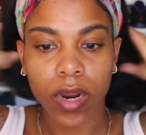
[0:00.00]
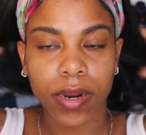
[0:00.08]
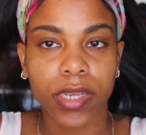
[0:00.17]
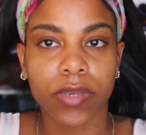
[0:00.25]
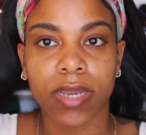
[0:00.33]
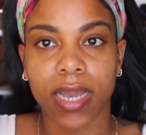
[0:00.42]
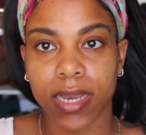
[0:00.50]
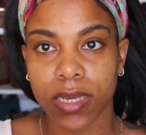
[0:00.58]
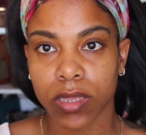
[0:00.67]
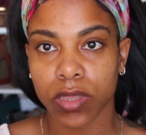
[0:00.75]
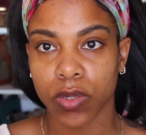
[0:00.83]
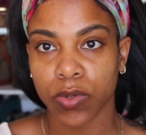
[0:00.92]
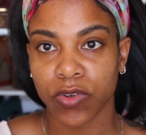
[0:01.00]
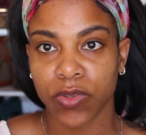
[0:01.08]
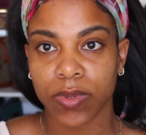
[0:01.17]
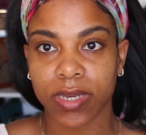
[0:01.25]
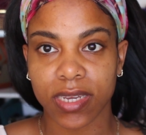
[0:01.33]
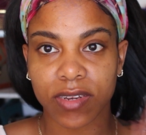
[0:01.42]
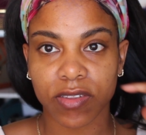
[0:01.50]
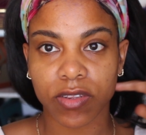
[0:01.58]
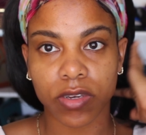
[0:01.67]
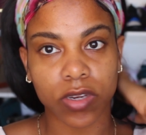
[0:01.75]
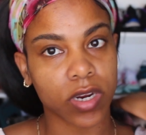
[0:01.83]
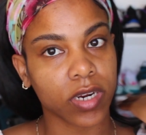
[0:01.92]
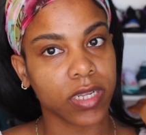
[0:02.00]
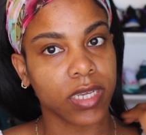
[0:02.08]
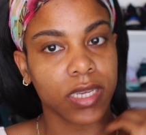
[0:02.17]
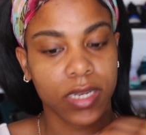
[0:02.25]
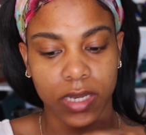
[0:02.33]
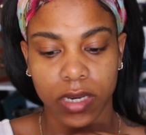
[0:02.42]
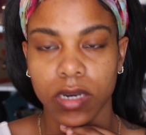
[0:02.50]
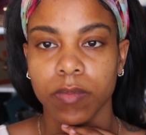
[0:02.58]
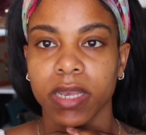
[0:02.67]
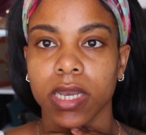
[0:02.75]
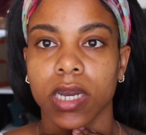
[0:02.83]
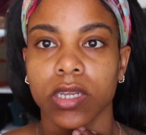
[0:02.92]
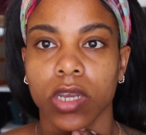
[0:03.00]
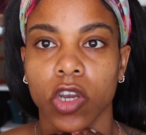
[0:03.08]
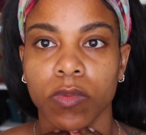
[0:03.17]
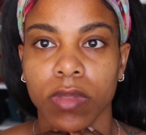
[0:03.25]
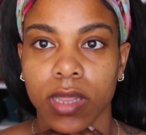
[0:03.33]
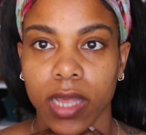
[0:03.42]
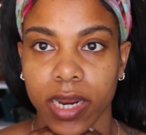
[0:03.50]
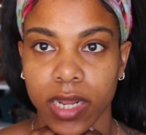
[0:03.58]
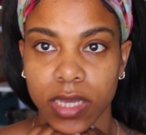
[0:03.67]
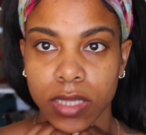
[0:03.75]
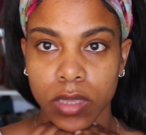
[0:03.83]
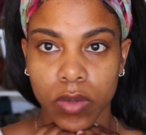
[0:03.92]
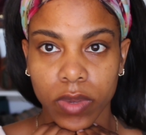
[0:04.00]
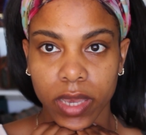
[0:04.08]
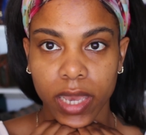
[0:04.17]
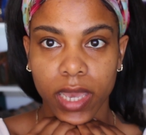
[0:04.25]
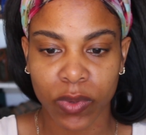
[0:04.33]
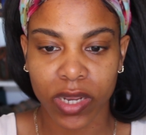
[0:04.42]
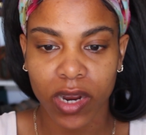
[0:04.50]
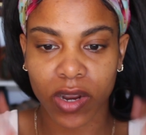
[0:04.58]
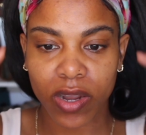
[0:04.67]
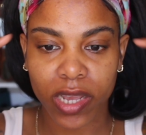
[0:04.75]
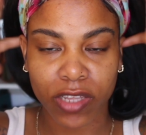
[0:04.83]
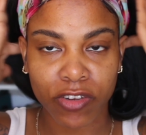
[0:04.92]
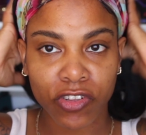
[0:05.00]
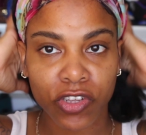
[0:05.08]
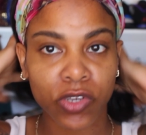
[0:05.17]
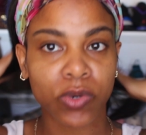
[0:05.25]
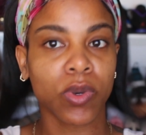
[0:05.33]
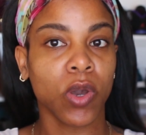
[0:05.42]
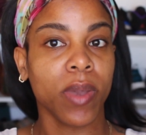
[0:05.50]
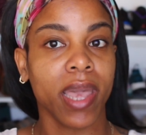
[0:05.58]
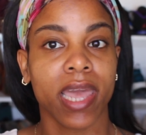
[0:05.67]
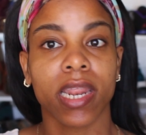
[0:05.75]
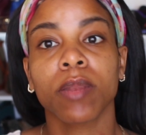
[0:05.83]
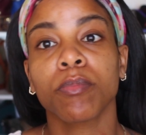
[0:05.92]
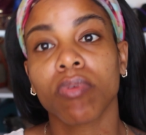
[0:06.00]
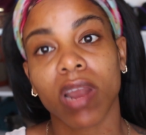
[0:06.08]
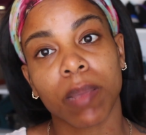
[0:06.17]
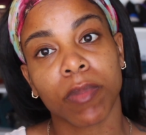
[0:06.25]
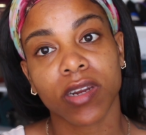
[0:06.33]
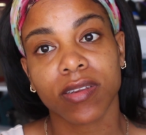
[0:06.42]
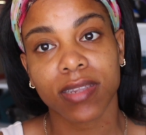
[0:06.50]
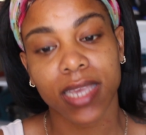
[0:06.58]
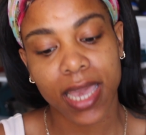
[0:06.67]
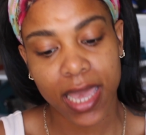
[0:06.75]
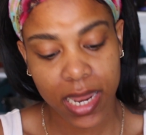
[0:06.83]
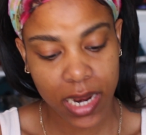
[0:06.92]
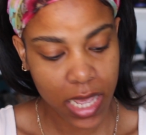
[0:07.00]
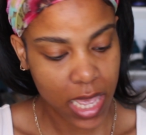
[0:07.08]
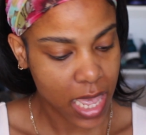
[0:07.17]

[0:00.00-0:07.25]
All right, you guys, so to get started, oh my gosh, I hope the lighting is okay. We are going to go ahead and prime our skin.